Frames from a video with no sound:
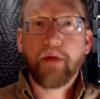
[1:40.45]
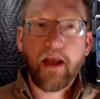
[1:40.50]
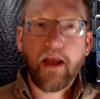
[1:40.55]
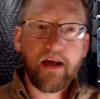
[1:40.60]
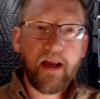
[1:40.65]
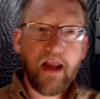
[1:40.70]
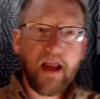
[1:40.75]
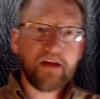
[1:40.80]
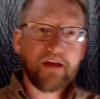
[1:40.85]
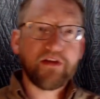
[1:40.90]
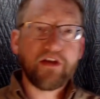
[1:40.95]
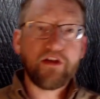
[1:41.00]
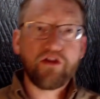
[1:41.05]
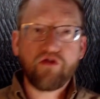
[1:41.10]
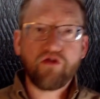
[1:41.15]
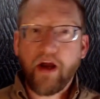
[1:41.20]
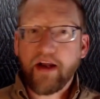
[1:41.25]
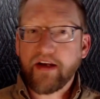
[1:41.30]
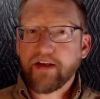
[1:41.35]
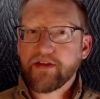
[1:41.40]
And as he's
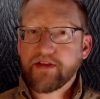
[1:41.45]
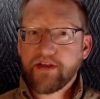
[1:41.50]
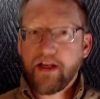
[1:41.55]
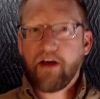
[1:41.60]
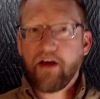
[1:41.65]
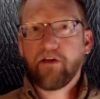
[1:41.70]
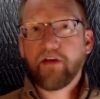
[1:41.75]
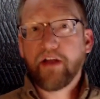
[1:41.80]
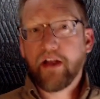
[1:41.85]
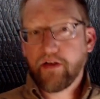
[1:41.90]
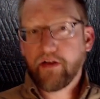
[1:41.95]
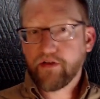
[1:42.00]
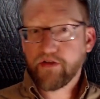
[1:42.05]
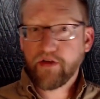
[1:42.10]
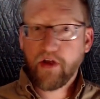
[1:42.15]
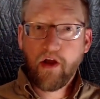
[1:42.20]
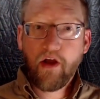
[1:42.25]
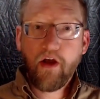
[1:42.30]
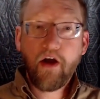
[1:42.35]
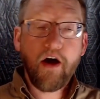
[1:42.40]
trying to sell his
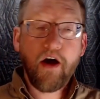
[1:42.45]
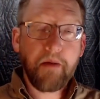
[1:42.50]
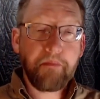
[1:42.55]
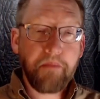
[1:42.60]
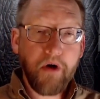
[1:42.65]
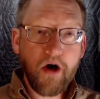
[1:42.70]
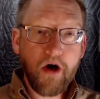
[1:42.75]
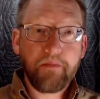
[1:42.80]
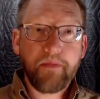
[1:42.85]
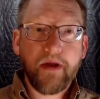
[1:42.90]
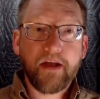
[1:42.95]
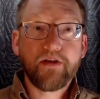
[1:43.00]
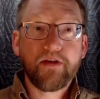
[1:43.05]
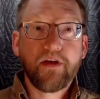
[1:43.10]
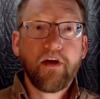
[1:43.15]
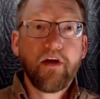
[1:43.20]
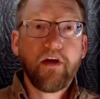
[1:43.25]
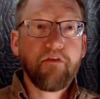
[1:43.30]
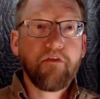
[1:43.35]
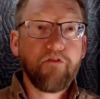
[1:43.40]
apartment,
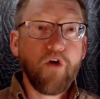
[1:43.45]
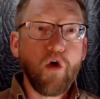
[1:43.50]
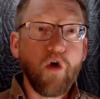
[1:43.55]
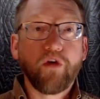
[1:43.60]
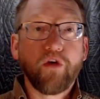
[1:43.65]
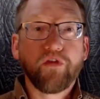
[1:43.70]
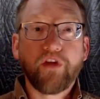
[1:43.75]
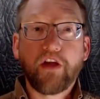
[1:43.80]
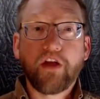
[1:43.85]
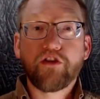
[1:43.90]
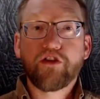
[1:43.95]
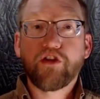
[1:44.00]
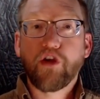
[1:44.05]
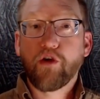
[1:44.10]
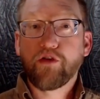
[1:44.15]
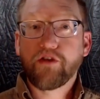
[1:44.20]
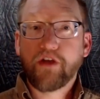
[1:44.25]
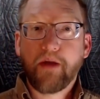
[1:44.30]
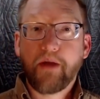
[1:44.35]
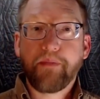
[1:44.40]
Vogel's son
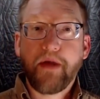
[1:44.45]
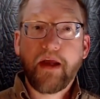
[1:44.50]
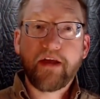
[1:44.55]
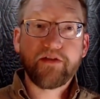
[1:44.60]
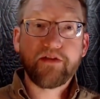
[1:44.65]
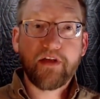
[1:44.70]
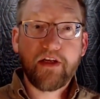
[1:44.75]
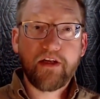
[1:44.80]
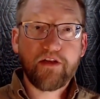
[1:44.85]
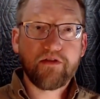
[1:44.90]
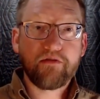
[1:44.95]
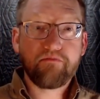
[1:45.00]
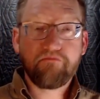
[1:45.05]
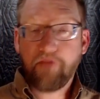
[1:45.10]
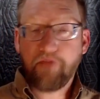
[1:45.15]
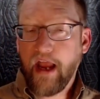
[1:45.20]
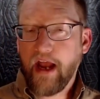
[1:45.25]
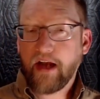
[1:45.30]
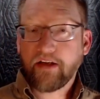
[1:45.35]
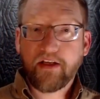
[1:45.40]
shows up as he's
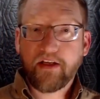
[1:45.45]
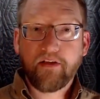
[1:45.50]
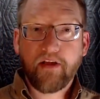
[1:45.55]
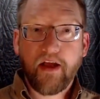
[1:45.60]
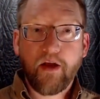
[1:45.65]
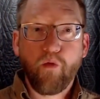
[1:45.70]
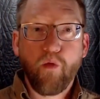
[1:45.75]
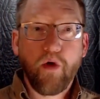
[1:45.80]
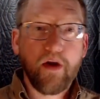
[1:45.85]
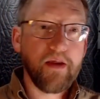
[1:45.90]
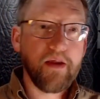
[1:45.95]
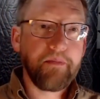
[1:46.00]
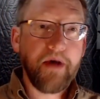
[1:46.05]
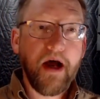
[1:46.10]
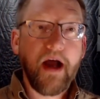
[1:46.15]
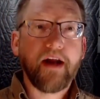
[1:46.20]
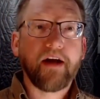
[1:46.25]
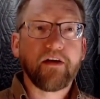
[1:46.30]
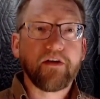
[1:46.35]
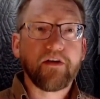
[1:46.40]
acting like one of the
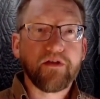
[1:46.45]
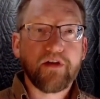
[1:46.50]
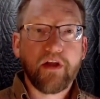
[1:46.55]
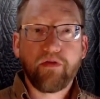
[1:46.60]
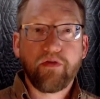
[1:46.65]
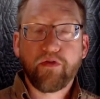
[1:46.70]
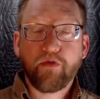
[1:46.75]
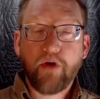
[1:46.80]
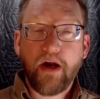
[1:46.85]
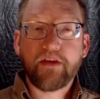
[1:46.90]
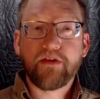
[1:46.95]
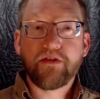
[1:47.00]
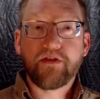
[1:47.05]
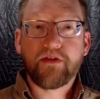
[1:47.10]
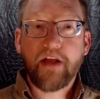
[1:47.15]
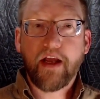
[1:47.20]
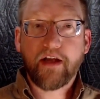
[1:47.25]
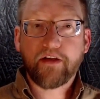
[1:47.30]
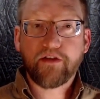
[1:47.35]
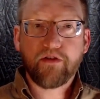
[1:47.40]
buyers and threatens
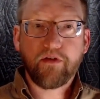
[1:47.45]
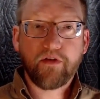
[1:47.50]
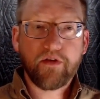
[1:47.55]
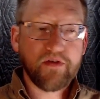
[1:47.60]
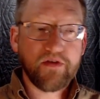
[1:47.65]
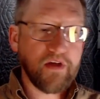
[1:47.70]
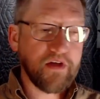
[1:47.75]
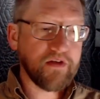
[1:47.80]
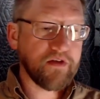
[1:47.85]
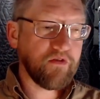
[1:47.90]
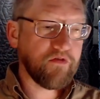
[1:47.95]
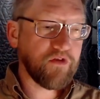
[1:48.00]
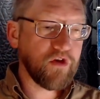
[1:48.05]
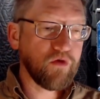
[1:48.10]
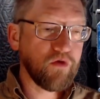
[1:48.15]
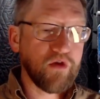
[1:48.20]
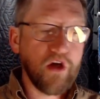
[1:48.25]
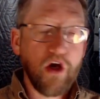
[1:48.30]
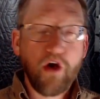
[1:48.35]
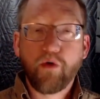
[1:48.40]
Dexter and says, if
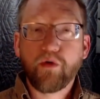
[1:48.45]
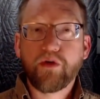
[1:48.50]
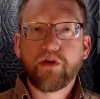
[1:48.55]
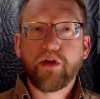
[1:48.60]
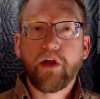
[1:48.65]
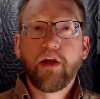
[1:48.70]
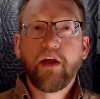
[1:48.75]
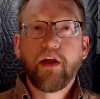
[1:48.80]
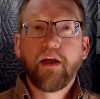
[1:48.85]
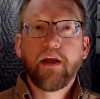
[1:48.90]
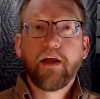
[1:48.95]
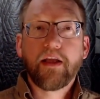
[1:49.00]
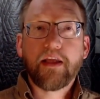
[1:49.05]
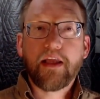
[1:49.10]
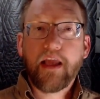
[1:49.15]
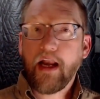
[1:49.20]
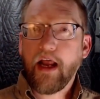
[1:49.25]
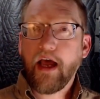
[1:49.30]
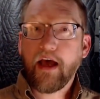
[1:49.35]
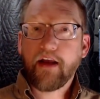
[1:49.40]
you don't
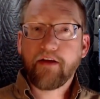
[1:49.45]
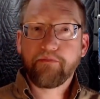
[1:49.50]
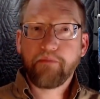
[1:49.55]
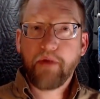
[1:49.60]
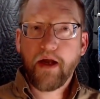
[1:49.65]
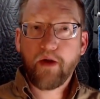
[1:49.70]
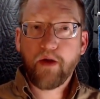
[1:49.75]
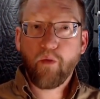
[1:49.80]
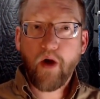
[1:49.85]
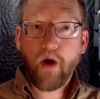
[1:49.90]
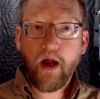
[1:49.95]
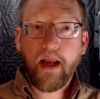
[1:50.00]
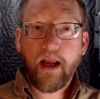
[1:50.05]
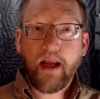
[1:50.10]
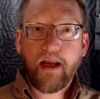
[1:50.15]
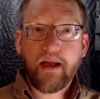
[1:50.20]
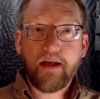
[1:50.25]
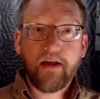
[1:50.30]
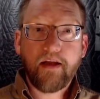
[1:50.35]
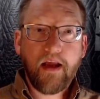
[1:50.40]
get out of my
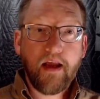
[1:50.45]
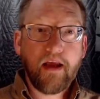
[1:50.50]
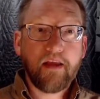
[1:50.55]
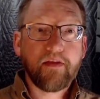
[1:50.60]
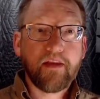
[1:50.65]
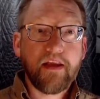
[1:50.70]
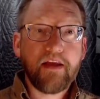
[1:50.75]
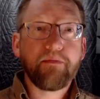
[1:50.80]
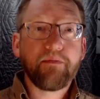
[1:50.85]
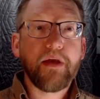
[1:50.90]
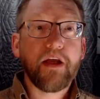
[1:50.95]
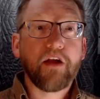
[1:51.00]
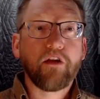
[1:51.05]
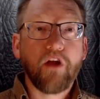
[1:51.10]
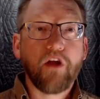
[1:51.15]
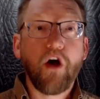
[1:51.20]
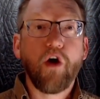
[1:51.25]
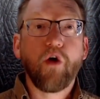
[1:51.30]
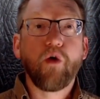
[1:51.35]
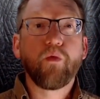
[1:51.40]
way and leave me
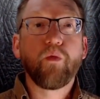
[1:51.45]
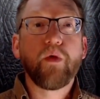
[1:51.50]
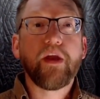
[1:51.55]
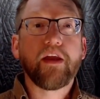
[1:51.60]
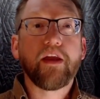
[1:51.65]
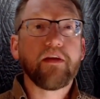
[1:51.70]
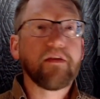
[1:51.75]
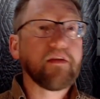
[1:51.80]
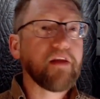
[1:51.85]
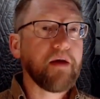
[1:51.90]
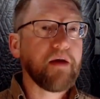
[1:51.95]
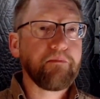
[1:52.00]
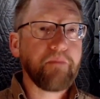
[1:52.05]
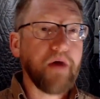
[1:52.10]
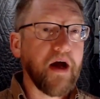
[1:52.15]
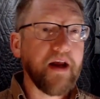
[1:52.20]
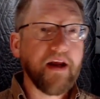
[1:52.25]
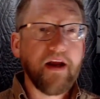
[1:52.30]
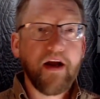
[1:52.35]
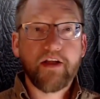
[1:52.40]
alone, we can let
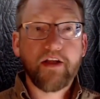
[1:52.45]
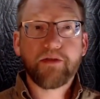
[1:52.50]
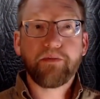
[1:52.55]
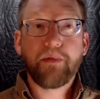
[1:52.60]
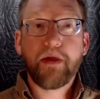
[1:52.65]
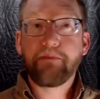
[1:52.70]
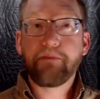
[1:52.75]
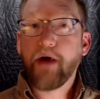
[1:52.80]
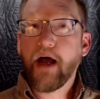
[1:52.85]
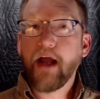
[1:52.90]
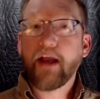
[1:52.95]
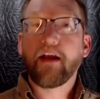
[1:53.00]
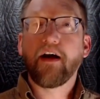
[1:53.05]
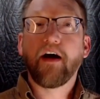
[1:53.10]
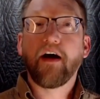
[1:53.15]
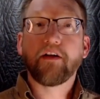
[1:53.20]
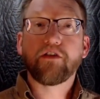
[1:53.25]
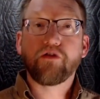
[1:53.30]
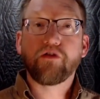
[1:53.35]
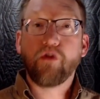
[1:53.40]
bygones be
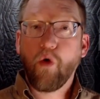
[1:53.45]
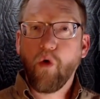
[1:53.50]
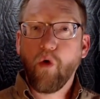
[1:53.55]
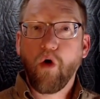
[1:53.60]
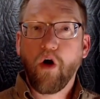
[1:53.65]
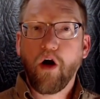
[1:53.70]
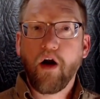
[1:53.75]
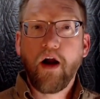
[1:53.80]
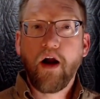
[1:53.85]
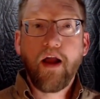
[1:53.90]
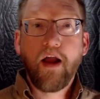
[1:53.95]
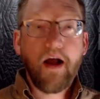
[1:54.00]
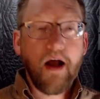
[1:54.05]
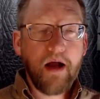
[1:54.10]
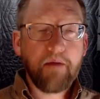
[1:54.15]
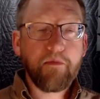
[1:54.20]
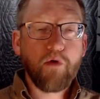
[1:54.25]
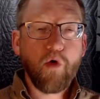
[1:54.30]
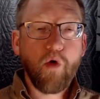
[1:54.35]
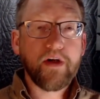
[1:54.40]
bygones, or
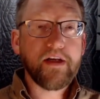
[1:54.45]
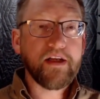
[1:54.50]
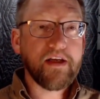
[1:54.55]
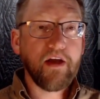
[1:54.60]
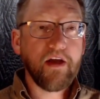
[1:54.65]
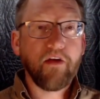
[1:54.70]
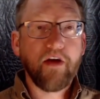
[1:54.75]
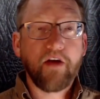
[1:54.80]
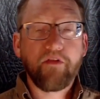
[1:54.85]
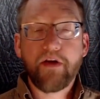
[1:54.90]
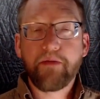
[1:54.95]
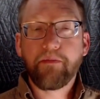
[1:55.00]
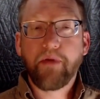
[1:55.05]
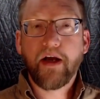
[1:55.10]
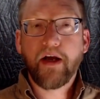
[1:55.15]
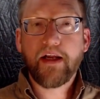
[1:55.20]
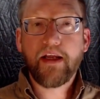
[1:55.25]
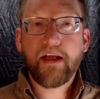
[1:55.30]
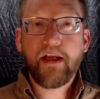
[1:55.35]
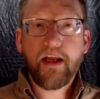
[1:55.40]
I'm going to kill
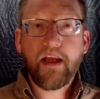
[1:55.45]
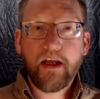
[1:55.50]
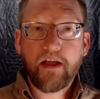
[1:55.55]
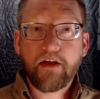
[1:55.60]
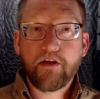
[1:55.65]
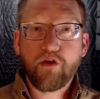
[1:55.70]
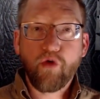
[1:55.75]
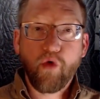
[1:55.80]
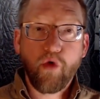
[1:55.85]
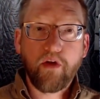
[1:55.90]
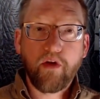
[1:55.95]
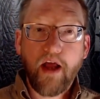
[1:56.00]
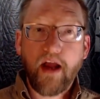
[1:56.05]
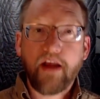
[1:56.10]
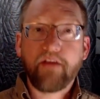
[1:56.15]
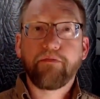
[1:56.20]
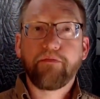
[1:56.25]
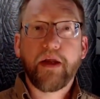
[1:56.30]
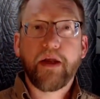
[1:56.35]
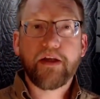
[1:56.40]
everybody in your
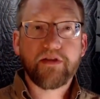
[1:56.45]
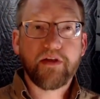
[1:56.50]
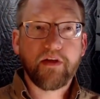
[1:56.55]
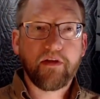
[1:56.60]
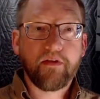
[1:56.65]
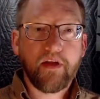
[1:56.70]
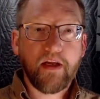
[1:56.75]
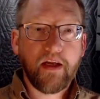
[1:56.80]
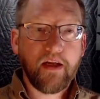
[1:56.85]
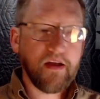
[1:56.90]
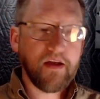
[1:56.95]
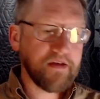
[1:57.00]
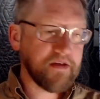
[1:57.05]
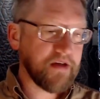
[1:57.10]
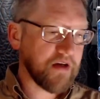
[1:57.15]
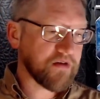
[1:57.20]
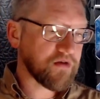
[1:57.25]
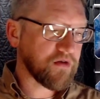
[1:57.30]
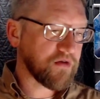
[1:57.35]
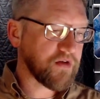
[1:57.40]
life, basically. And
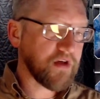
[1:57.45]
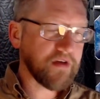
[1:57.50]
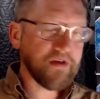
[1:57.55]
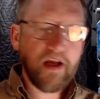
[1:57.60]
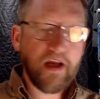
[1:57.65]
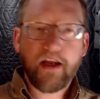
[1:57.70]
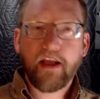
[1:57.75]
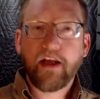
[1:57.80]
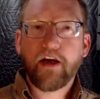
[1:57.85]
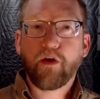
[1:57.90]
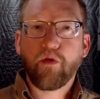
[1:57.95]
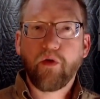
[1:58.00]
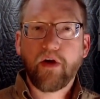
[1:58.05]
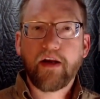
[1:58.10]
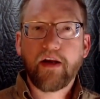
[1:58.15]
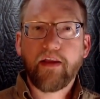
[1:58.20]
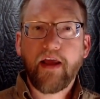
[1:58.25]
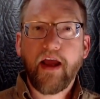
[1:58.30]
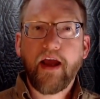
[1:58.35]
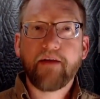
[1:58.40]
Dexter says, I can agree
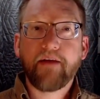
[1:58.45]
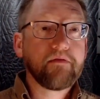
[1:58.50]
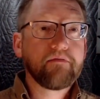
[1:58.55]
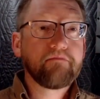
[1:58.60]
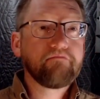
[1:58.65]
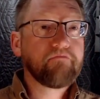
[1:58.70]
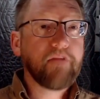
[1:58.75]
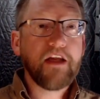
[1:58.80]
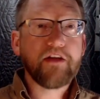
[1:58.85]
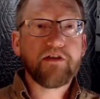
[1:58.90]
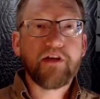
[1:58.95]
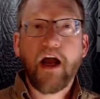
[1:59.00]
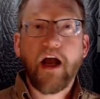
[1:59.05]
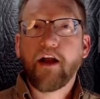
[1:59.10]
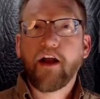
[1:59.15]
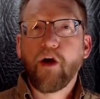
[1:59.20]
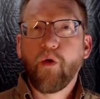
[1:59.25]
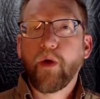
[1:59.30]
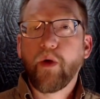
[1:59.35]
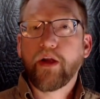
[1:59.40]
to that. He's
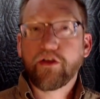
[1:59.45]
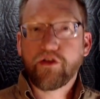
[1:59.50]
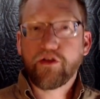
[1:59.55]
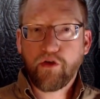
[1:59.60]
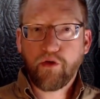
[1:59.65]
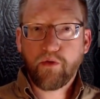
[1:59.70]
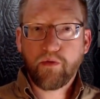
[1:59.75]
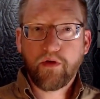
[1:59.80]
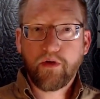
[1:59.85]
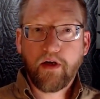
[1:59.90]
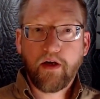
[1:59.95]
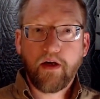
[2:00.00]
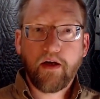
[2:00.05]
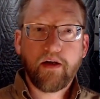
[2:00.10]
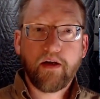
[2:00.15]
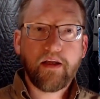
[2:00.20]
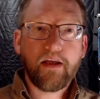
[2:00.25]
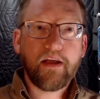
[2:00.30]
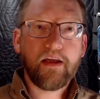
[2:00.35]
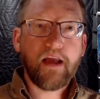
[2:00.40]
not going to.
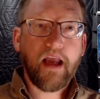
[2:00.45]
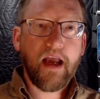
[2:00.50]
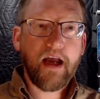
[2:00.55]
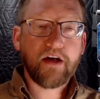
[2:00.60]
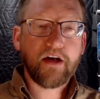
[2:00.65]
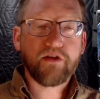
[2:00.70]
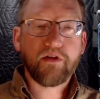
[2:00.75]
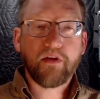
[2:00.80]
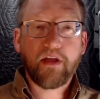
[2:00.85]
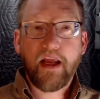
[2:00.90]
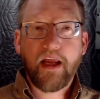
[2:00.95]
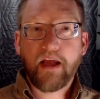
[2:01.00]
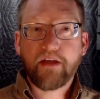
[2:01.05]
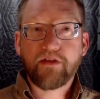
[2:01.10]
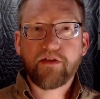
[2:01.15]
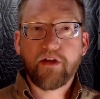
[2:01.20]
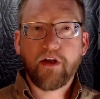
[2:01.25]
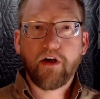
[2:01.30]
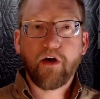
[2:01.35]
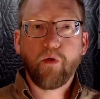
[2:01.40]
He actually
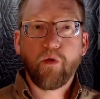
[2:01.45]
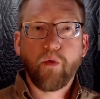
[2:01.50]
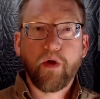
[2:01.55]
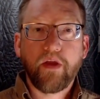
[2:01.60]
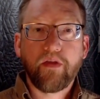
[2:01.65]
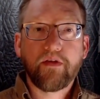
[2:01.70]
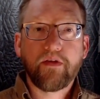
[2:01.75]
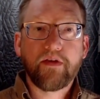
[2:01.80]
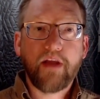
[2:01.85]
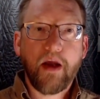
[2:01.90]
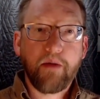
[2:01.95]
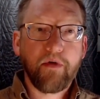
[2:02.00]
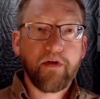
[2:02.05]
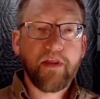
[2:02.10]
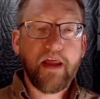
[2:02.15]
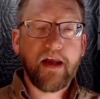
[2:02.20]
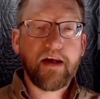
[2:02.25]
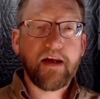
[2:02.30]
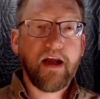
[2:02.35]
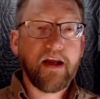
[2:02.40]
has dinner with Deborah
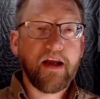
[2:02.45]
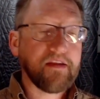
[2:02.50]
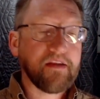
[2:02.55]
that night.